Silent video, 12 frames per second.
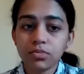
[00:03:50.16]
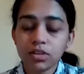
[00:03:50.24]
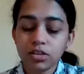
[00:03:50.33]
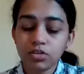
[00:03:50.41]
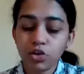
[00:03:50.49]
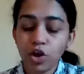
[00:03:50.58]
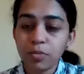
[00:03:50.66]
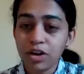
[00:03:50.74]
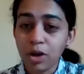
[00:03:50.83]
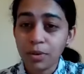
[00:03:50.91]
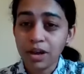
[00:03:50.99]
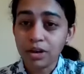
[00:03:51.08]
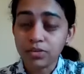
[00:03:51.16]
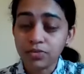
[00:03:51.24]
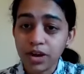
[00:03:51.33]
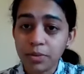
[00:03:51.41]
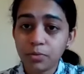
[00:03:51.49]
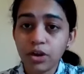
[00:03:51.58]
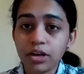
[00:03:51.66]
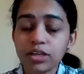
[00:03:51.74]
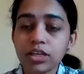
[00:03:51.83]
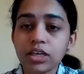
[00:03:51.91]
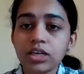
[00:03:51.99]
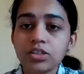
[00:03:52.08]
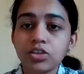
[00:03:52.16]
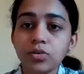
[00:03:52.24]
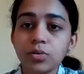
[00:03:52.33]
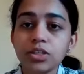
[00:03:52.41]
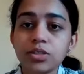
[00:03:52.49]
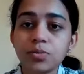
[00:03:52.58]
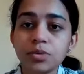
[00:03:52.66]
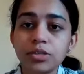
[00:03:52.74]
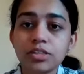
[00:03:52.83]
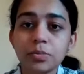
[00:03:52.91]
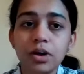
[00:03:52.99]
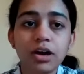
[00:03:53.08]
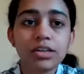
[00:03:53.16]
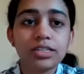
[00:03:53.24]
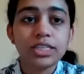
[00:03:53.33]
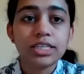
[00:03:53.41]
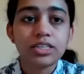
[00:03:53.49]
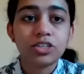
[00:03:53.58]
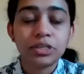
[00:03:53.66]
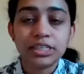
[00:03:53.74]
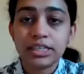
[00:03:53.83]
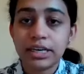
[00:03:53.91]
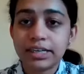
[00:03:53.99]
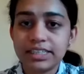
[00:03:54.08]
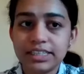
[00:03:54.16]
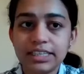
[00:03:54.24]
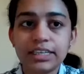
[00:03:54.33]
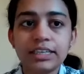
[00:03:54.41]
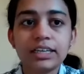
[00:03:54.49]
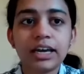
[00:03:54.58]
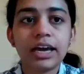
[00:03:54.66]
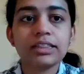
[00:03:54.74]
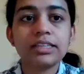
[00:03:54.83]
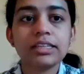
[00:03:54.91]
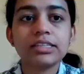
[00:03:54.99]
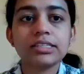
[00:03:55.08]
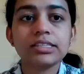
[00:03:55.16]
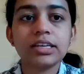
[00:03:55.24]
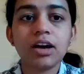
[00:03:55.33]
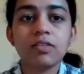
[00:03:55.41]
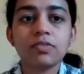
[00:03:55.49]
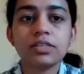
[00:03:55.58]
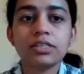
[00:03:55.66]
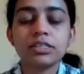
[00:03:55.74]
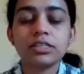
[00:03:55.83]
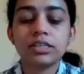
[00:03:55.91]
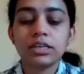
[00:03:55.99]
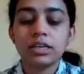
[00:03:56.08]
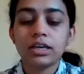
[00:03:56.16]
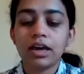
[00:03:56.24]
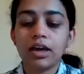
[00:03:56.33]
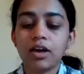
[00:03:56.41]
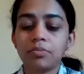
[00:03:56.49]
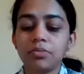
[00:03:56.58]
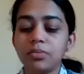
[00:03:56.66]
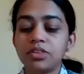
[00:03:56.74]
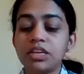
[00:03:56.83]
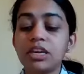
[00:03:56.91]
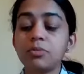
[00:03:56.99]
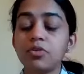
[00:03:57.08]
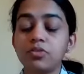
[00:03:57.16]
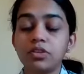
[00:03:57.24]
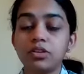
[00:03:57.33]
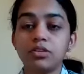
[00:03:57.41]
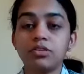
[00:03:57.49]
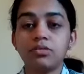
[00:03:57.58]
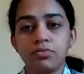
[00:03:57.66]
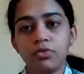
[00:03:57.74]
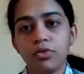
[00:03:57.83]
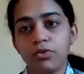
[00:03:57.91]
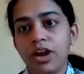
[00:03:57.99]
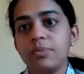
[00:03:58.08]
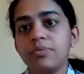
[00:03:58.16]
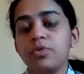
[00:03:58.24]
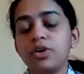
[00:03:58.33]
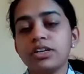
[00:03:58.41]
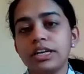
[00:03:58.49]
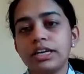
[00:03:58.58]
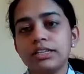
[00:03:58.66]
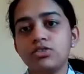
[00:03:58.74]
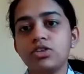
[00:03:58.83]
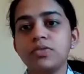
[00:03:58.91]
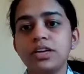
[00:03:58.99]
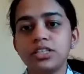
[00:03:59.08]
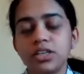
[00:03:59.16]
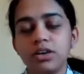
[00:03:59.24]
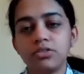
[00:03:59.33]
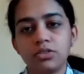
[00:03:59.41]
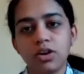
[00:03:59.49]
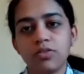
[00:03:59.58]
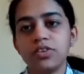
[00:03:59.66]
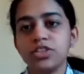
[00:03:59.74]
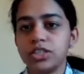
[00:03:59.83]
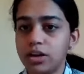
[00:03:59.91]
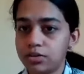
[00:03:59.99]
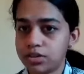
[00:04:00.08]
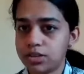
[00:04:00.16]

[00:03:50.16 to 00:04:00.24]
Scopy Global Health Framework, which was passed in 2019, and this covers the theme of the framework is universal health coverage in health